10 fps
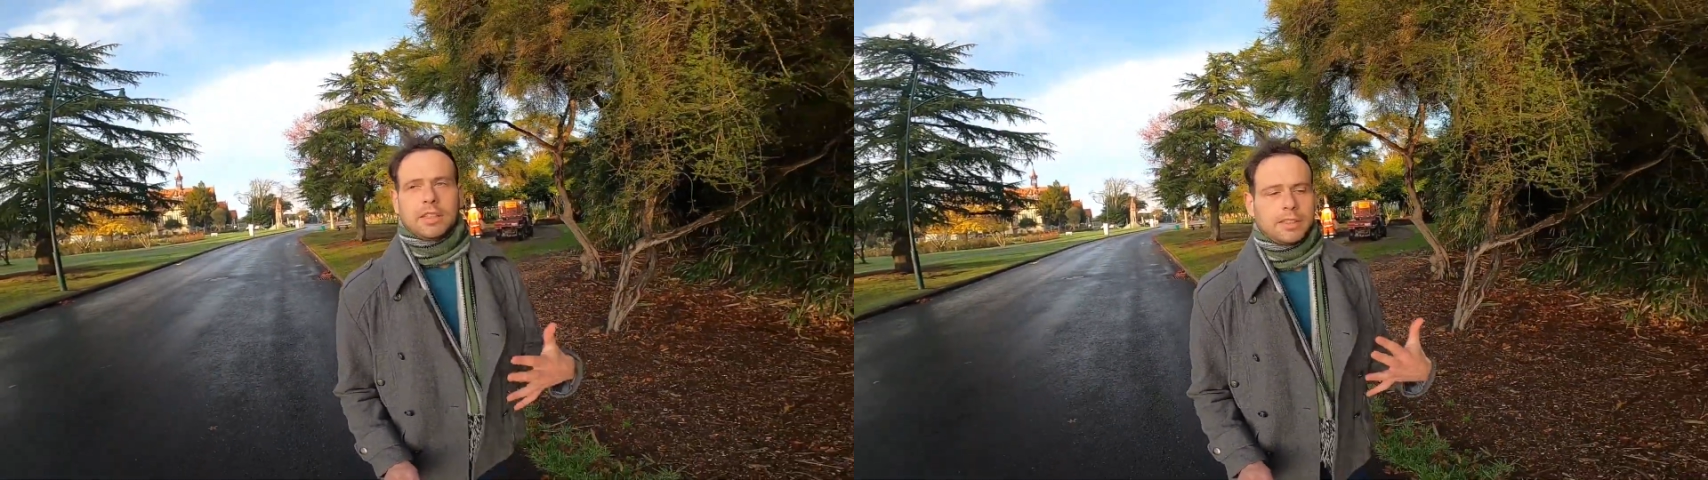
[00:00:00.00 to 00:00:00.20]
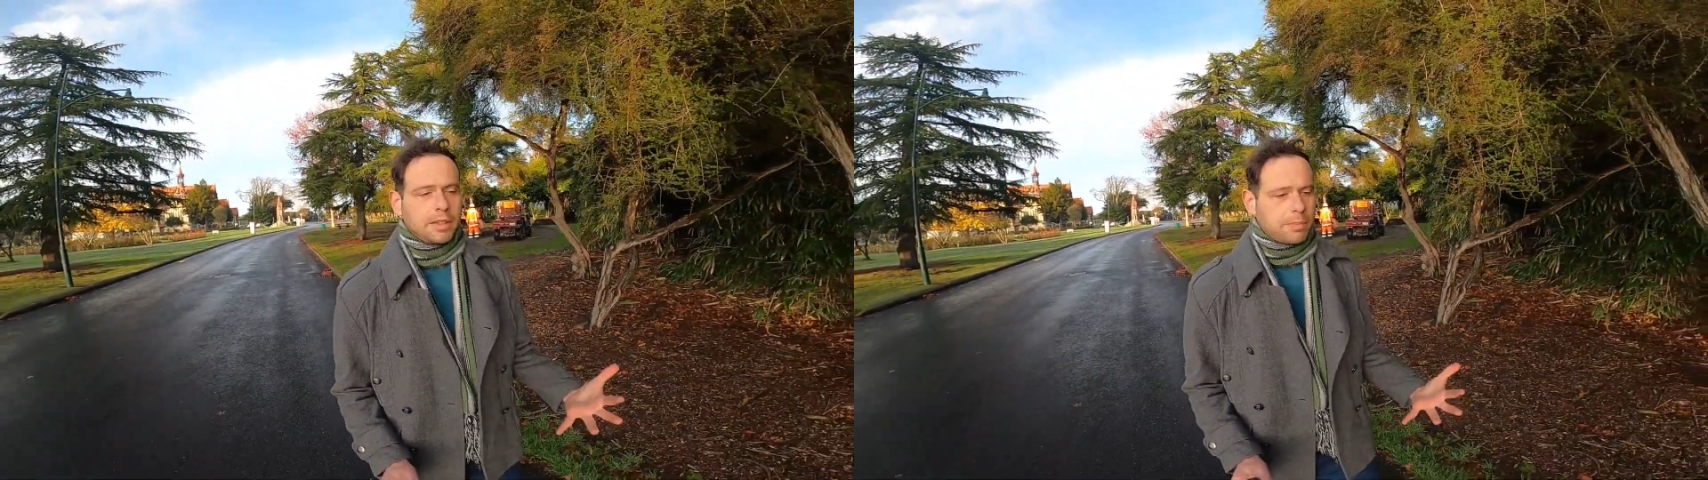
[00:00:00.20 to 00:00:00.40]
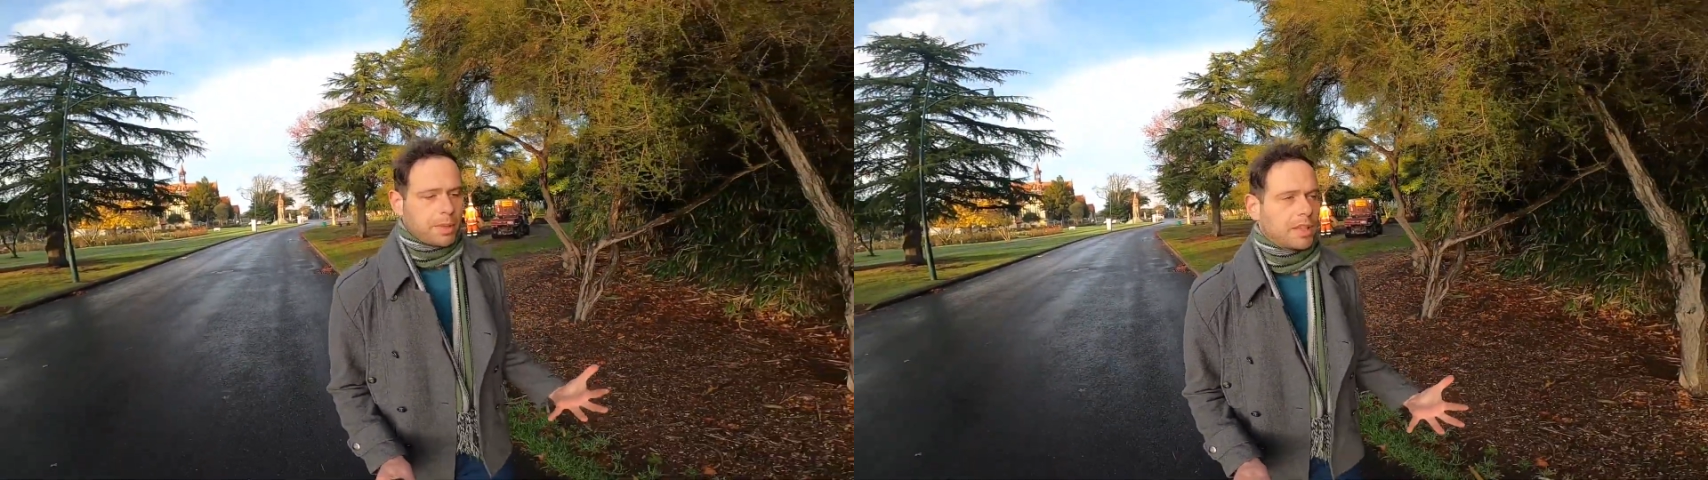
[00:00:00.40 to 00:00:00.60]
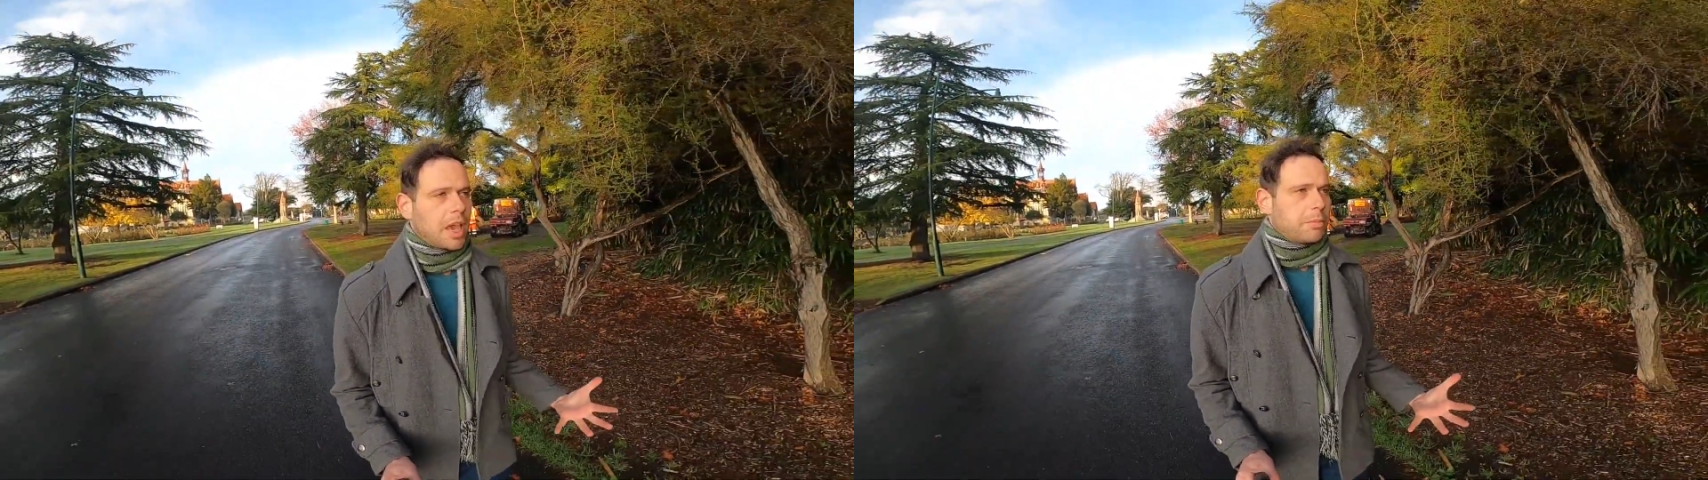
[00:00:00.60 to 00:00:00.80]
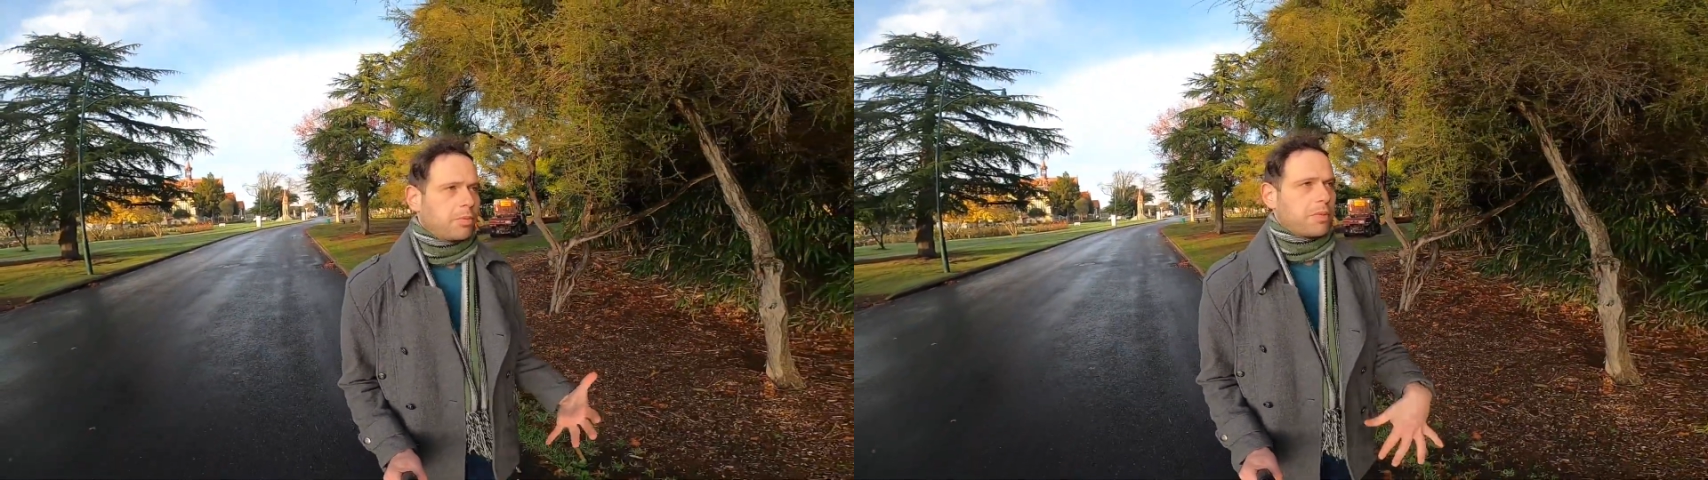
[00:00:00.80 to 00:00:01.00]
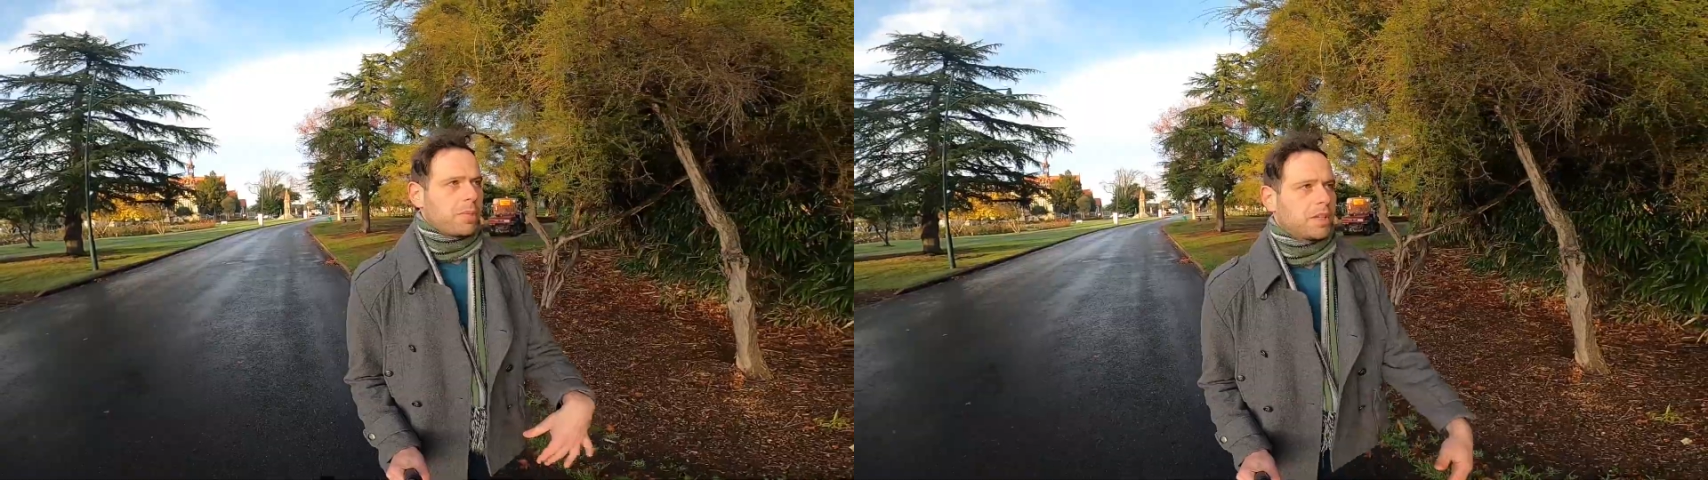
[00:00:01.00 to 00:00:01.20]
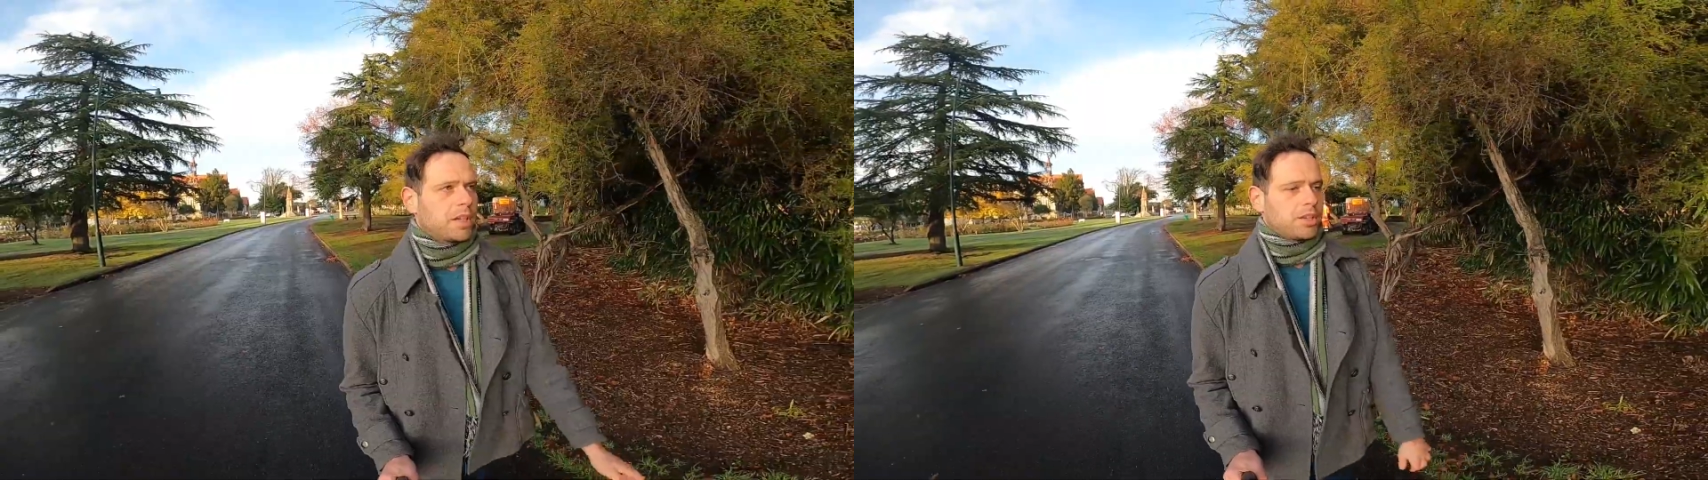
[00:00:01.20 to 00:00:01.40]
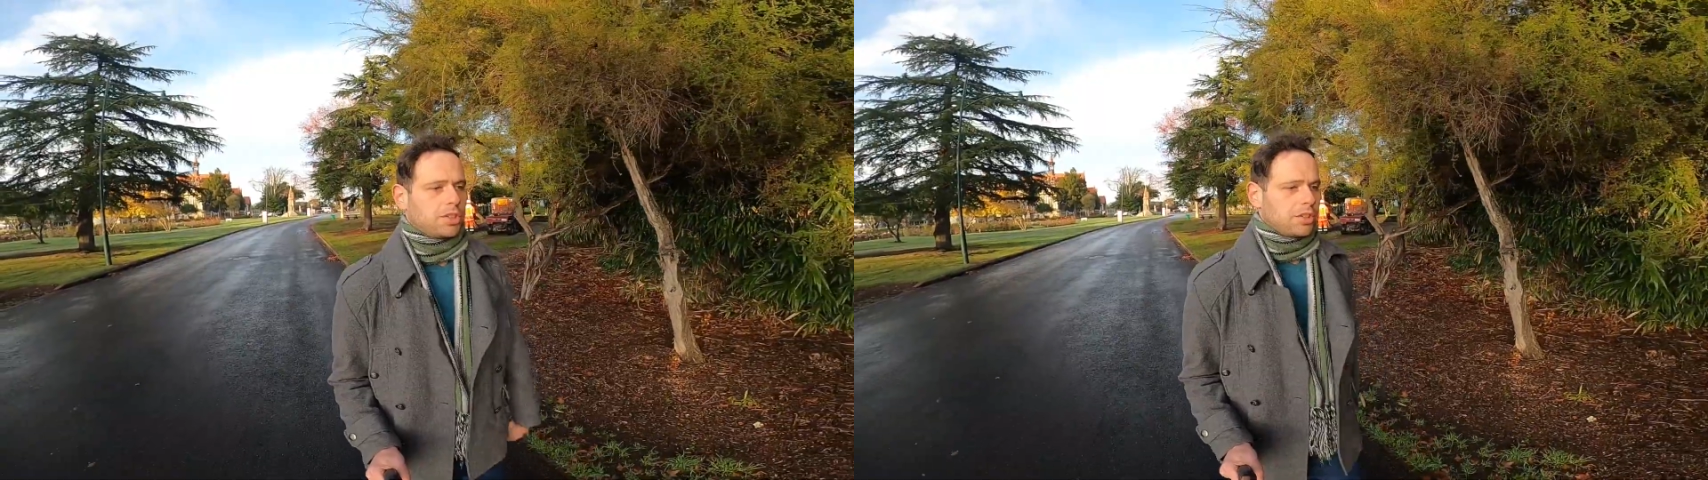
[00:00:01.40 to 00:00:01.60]
simple game of
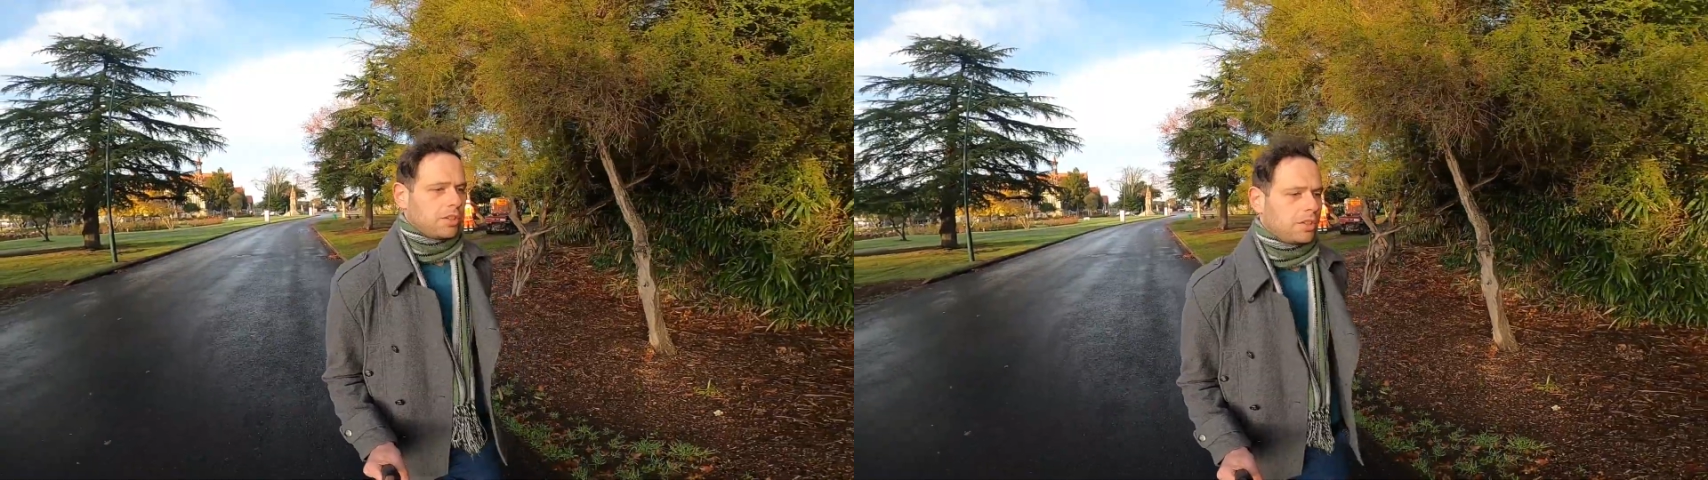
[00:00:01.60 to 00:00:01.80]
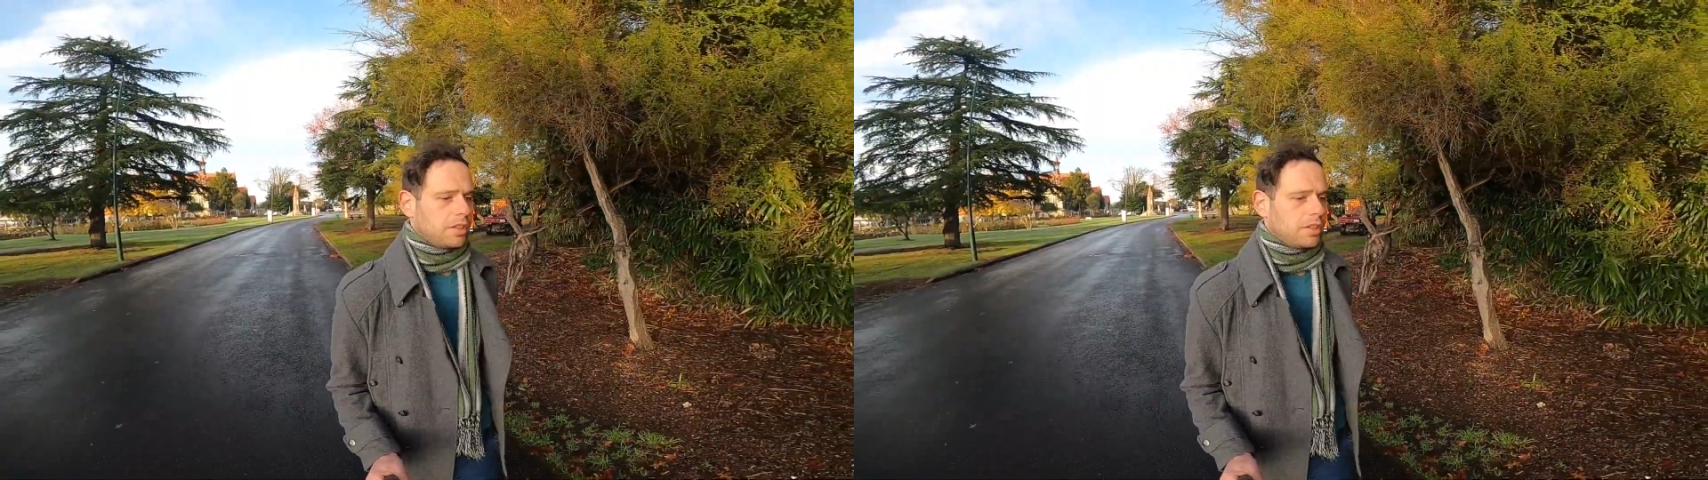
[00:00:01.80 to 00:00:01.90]
immigration.